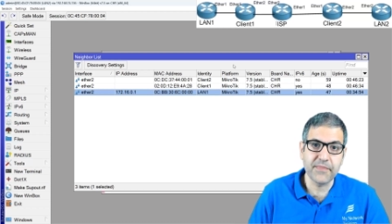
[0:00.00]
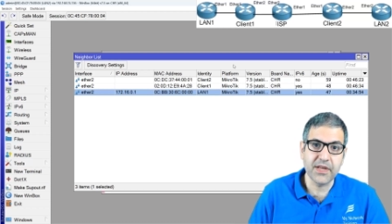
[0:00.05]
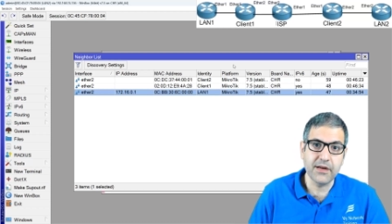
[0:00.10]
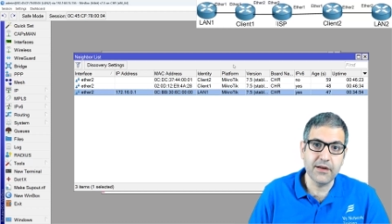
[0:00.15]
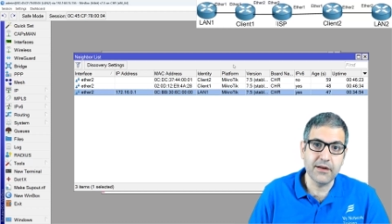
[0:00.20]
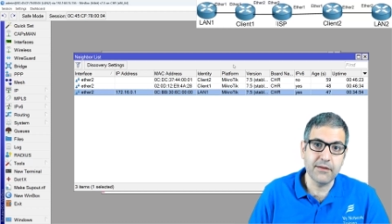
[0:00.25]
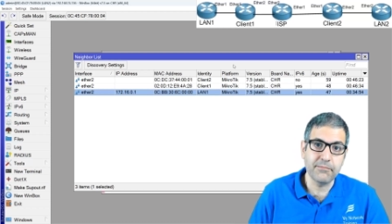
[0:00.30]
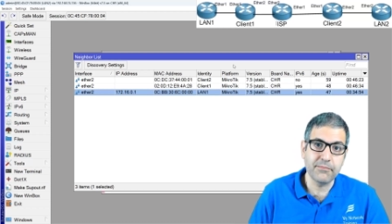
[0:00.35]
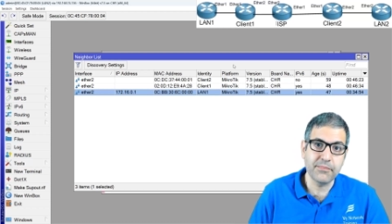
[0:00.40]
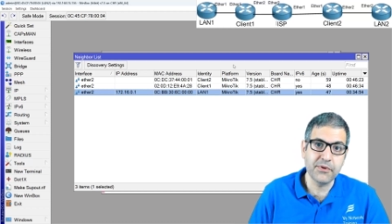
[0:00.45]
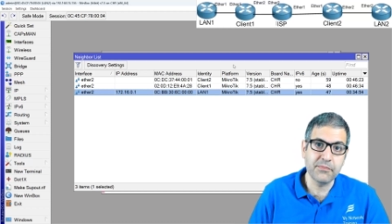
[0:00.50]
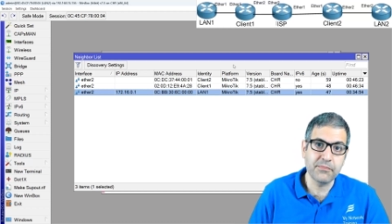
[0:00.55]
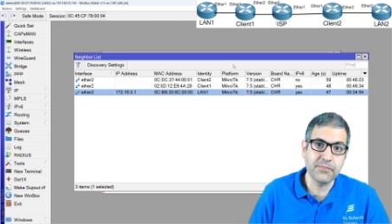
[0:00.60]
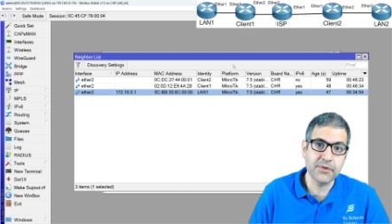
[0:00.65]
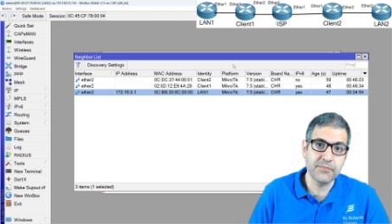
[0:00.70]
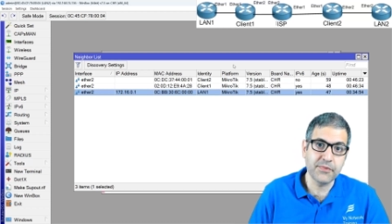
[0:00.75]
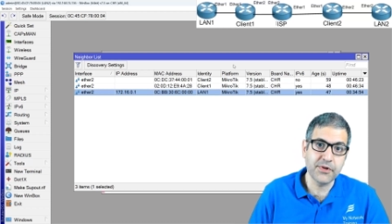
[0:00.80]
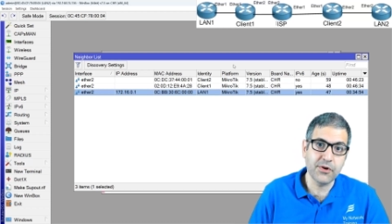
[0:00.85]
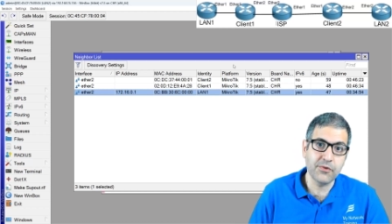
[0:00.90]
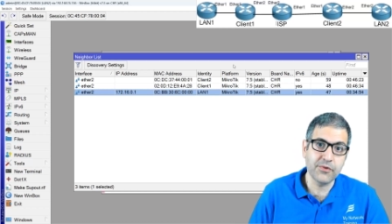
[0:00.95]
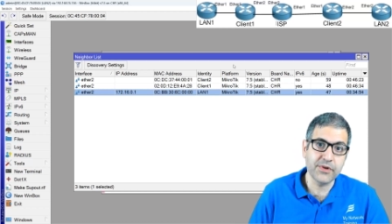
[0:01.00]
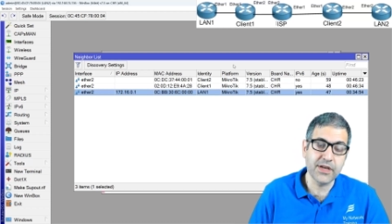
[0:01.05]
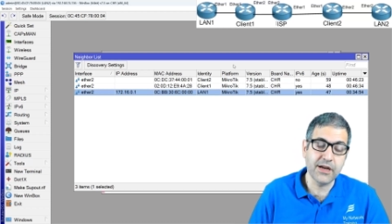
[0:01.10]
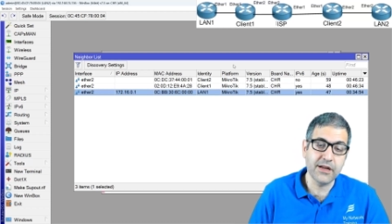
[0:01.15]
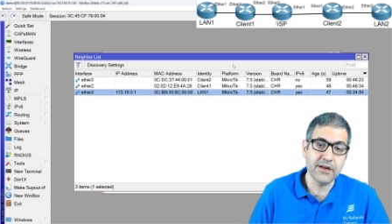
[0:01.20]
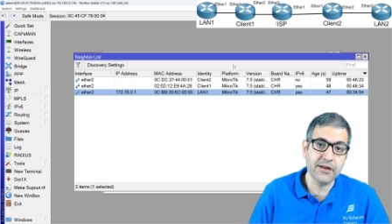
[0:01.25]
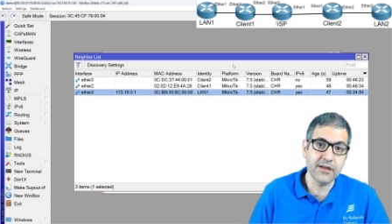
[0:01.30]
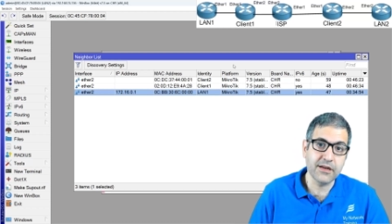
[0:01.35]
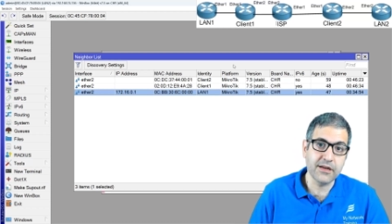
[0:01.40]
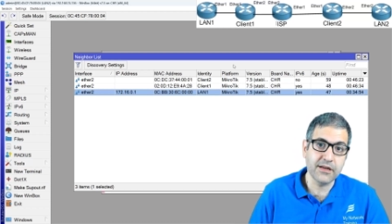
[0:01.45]
uh, PPPoE
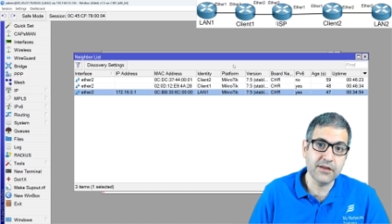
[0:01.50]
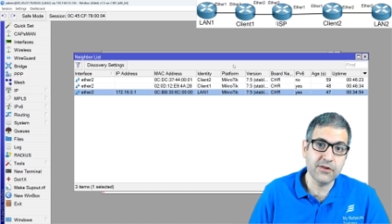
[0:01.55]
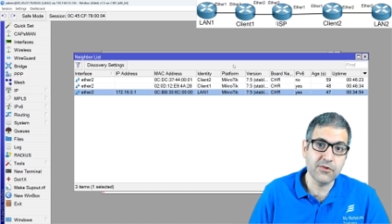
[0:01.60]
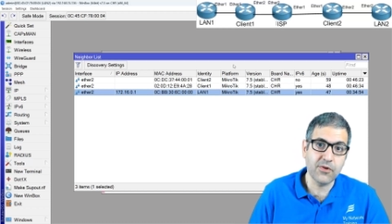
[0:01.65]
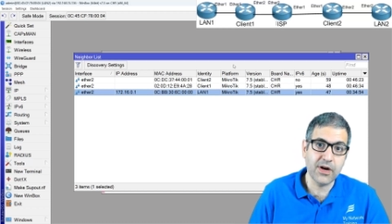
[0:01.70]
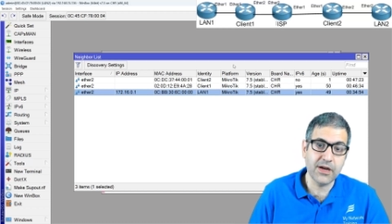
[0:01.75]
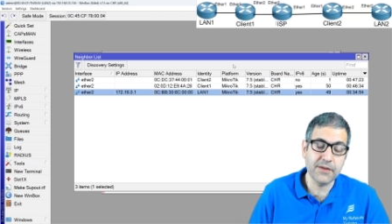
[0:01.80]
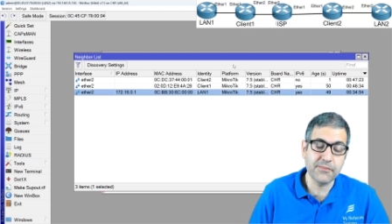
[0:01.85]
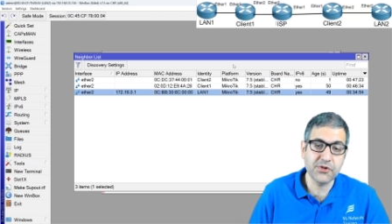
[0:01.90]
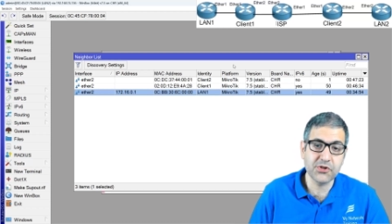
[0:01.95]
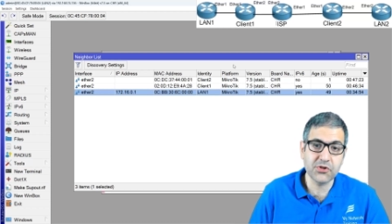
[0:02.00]
and uh, EOIP.